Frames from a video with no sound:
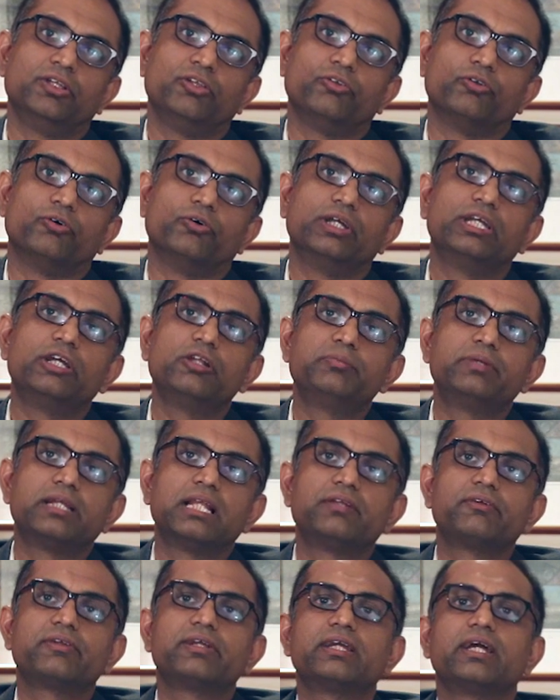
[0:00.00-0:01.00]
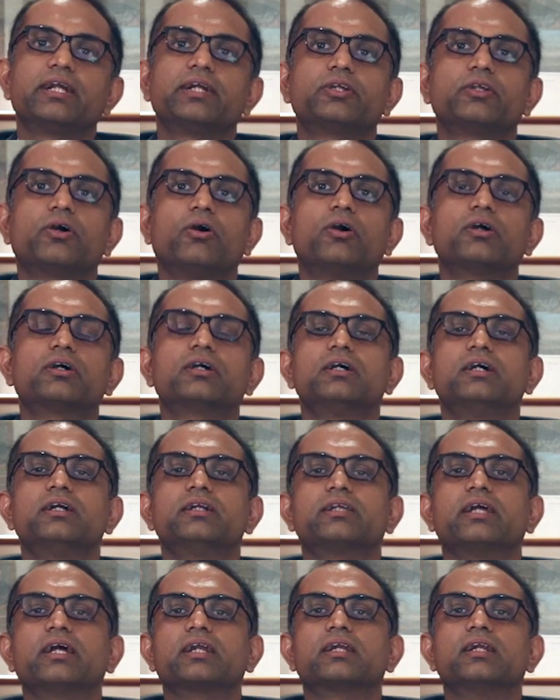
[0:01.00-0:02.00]
So, he will be delivering a talk
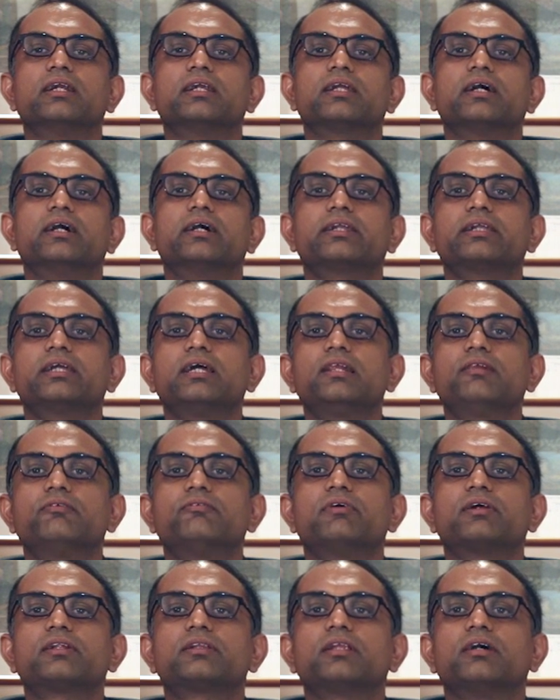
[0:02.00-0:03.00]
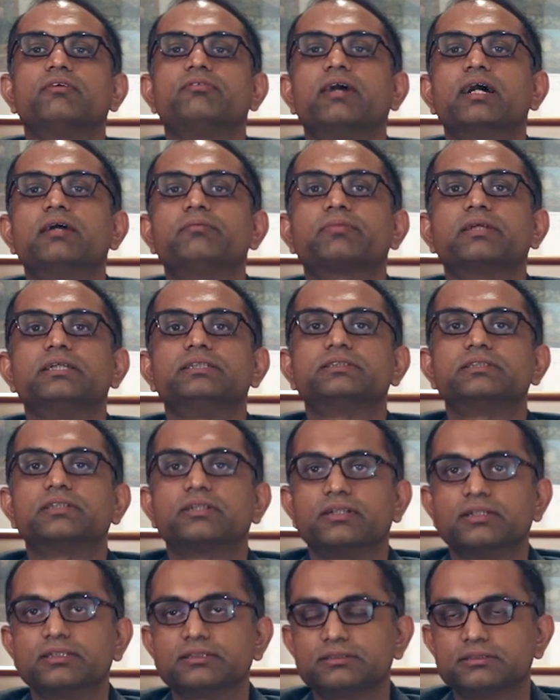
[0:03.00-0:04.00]
titled Real Worth of High-Priced
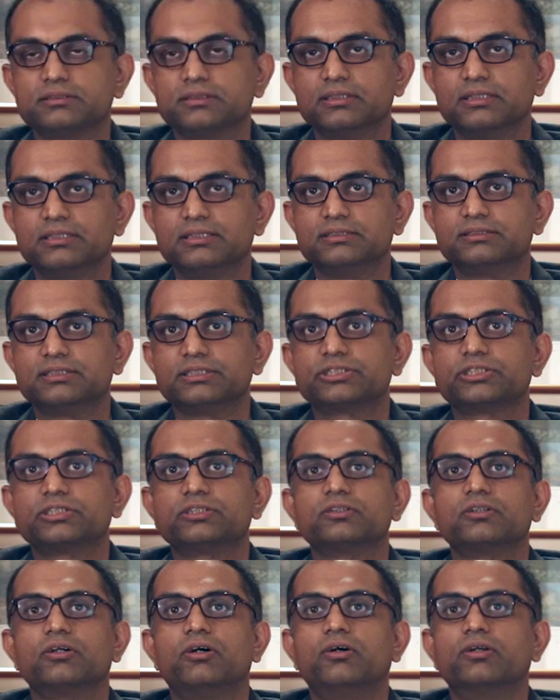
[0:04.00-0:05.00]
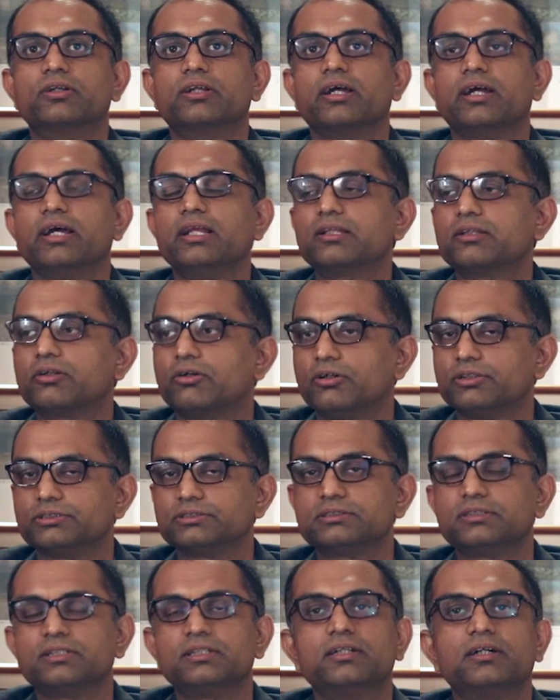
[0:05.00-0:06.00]
Drugs in the session on health
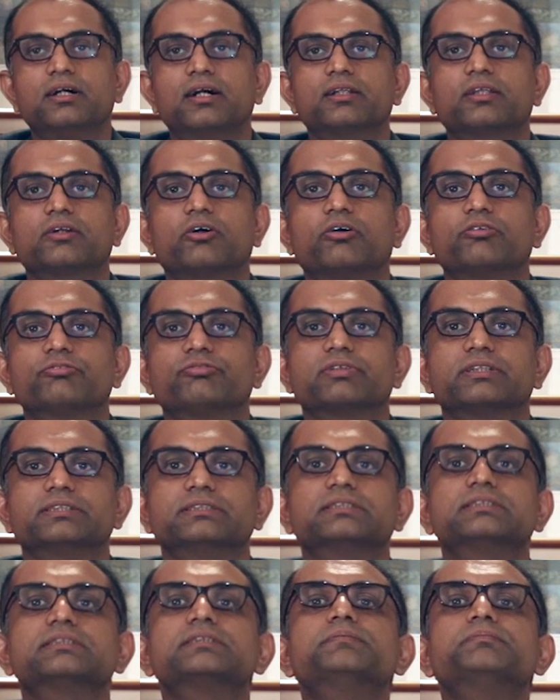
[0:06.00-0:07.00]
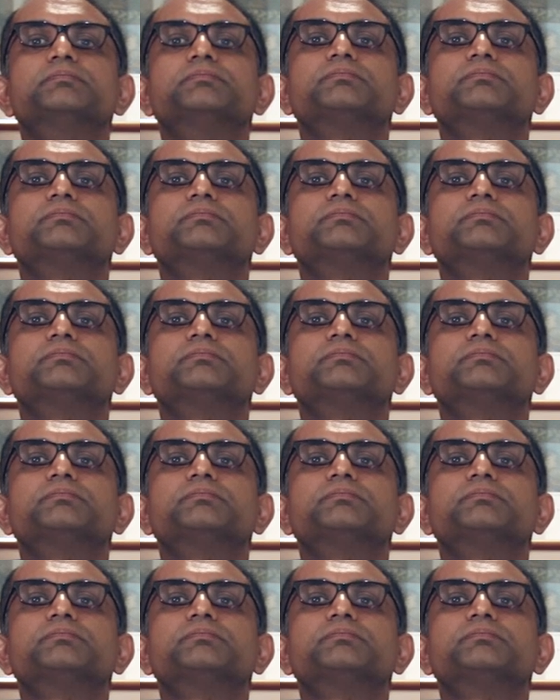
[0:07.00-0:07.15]
costs at the conference.